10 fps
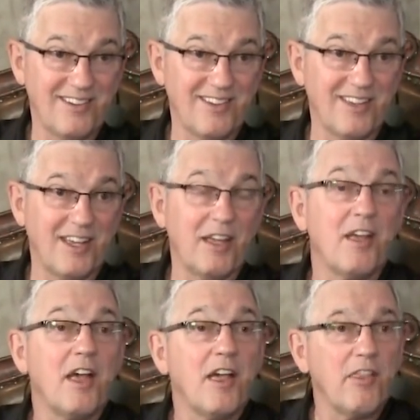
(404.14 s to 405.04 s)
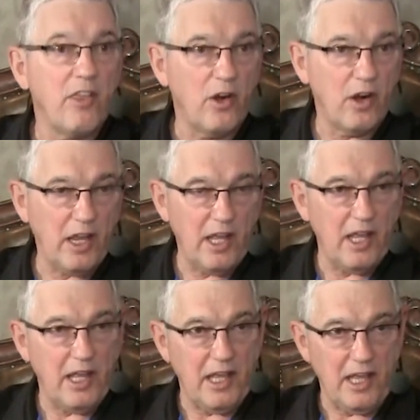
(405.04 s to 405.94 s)
okay? They're
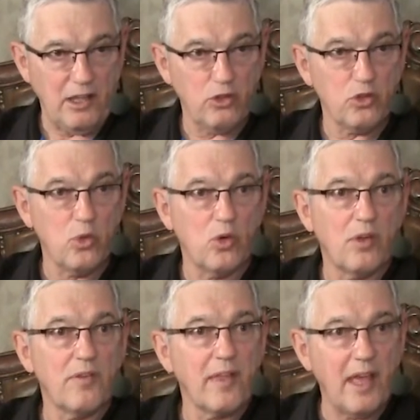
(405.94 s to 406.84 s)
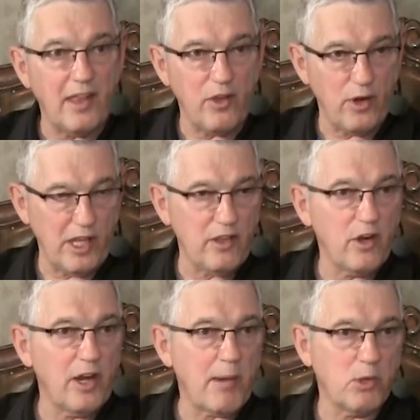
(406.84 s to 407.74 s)
in school and they're in their
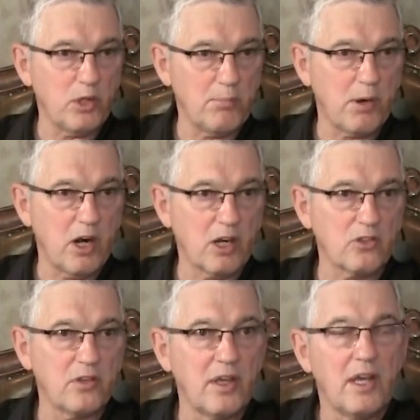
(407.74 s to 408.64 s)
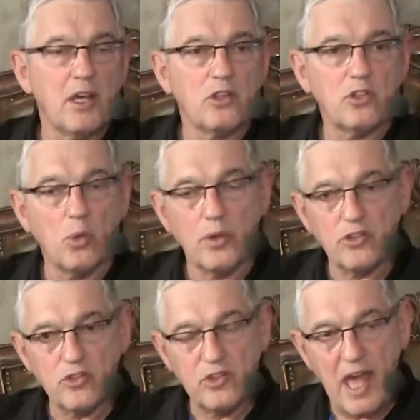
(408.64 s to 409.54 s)
neighborhood parks. So with
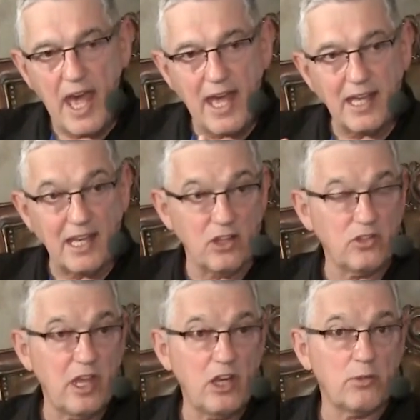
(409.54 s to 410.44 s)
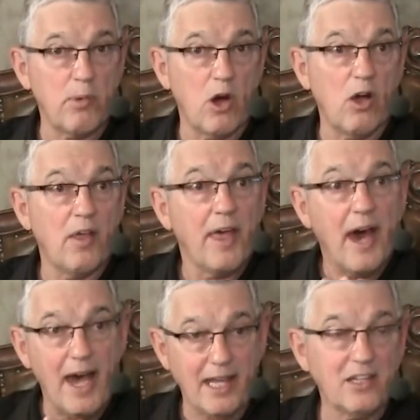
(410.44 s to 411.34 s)
SNAG and its tennis ball,
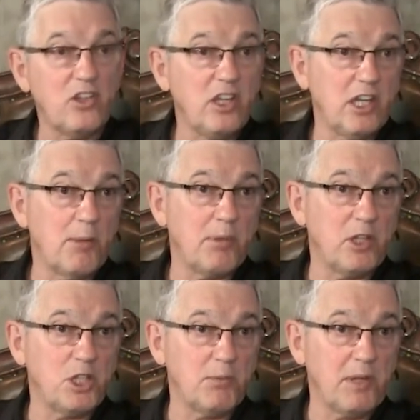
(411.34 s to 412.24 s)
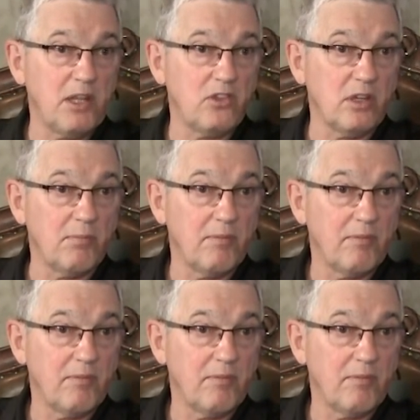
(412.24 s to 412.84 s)
I can tee it up in the gymnasium,